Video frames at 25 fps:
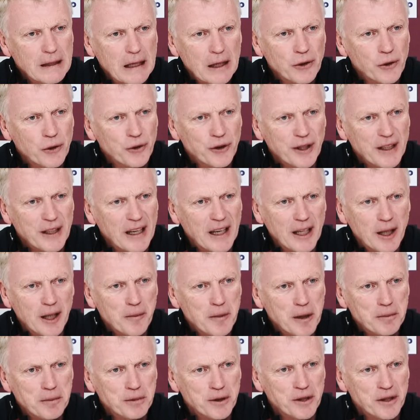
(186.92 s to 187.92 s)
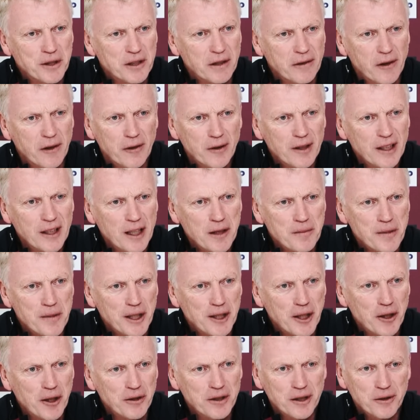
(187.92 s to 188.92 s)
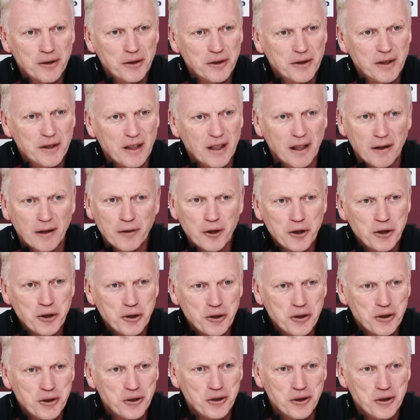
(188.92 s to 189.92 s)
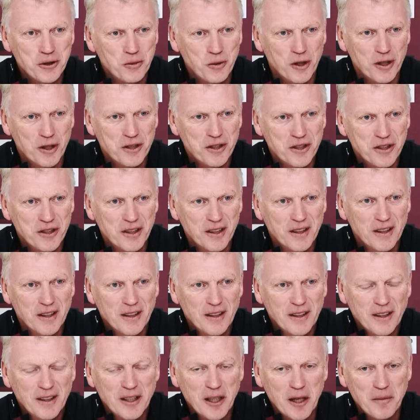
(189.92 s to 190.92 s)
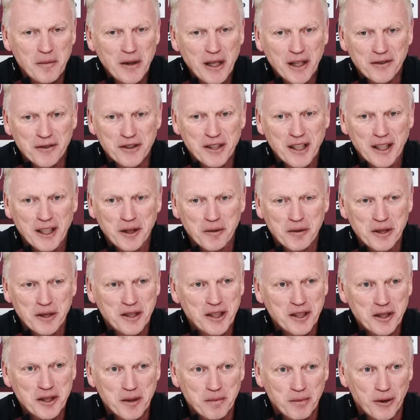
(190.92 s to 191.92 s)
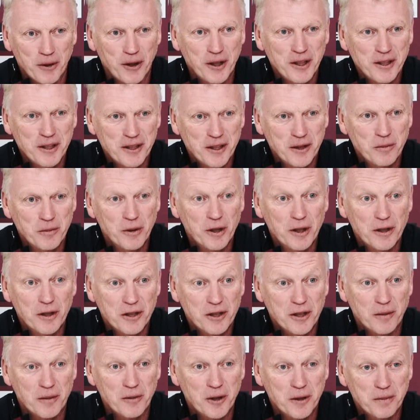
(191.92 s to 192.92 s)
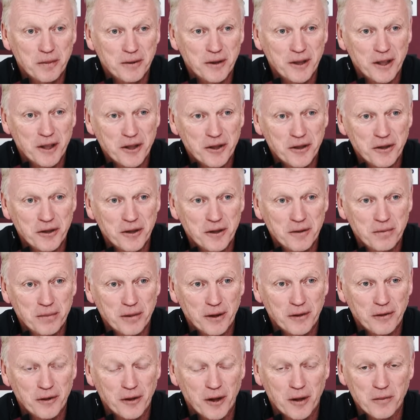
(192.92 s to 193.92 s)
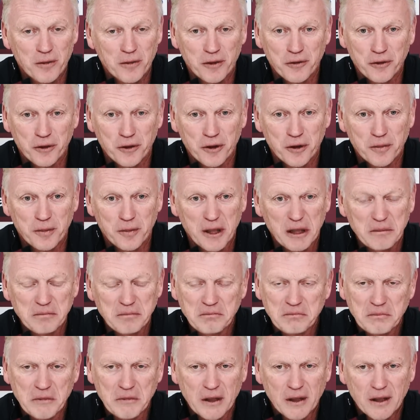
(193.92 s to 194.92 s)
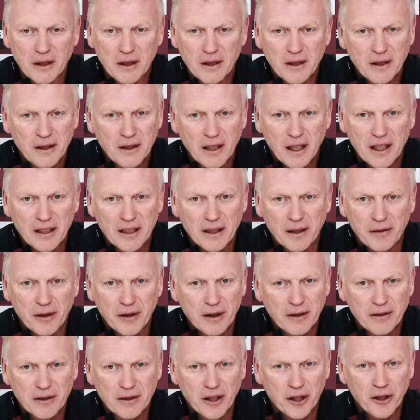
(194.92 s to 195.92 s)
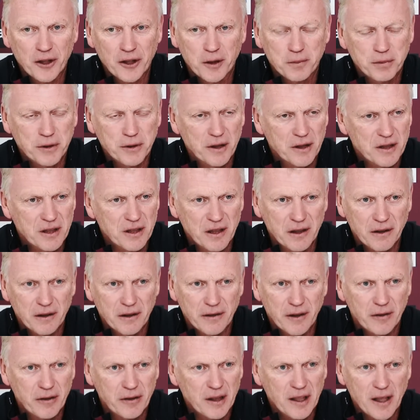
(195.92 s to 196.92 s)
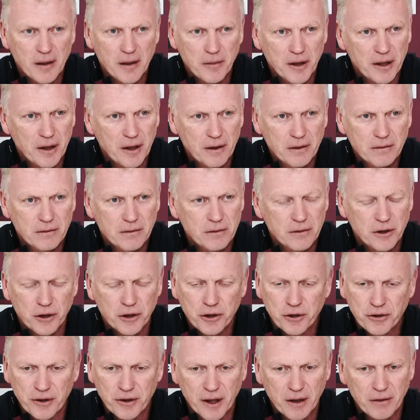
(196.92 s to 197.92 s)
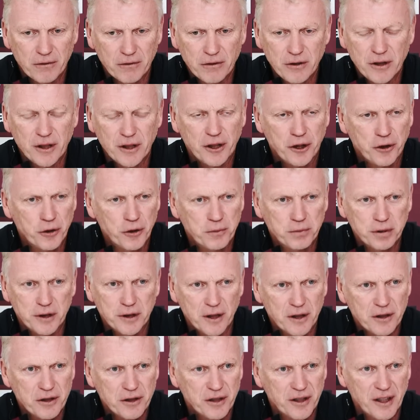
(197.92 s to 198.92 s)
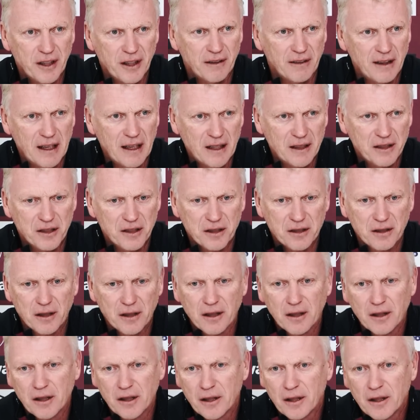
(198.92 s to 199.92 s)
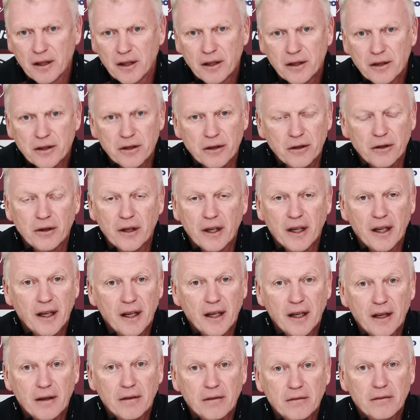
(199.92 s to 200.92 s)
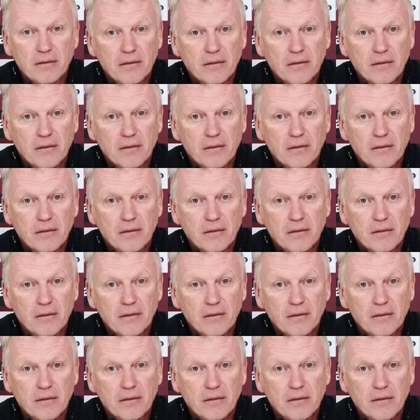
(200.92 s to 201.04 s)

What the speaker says: I don't think any of my players have ever let me down. I don't think I ever used those words. I may have said I was disappointed with some of the players who had performed before, but none of the players here have ever let me down. They're great, really good players, great lads. So